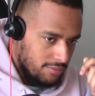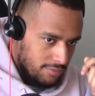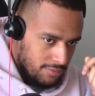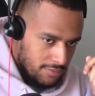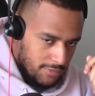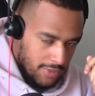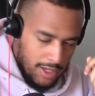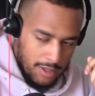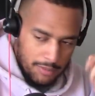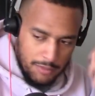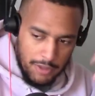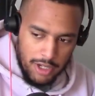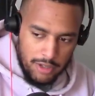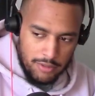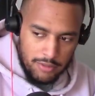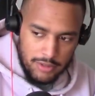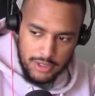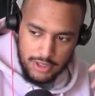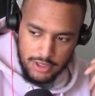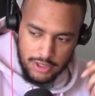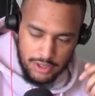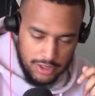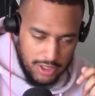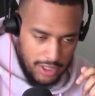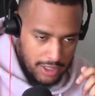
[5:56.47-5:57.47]
I'm not
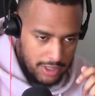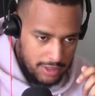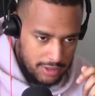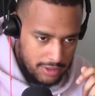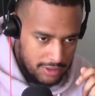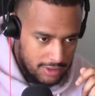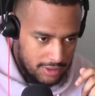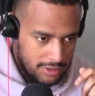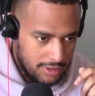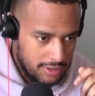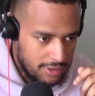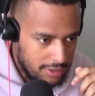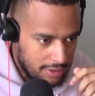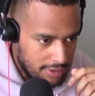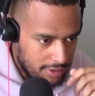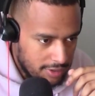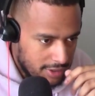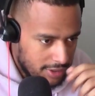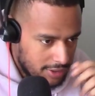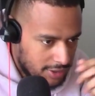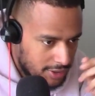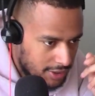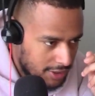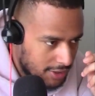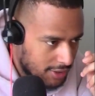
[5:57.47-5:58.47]
really trying to, you know,
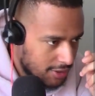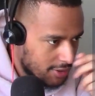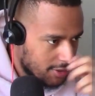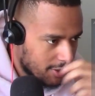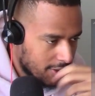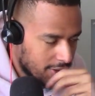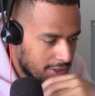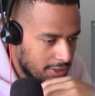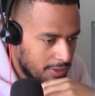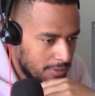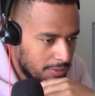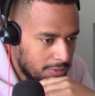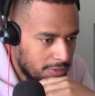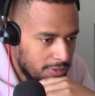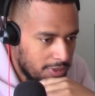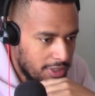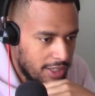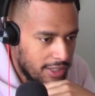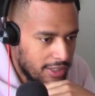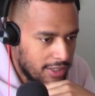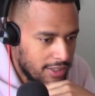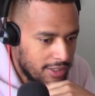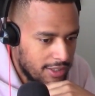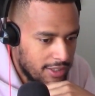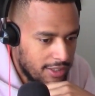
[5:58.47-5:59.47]
continue to keep,
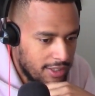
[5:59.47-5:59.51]
like,